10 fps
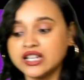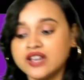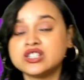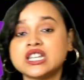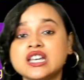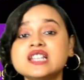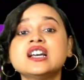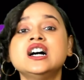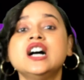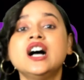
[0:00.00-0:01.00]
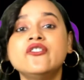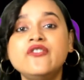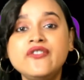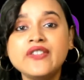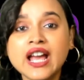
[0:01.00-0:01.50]
Everything is
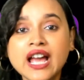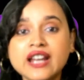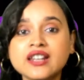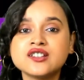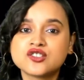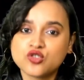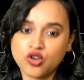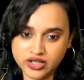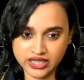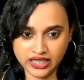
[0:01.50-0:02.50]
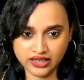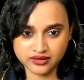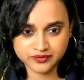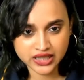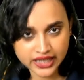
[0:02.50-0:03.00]
very sorted
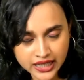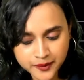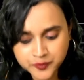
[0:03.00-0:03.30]
here, right?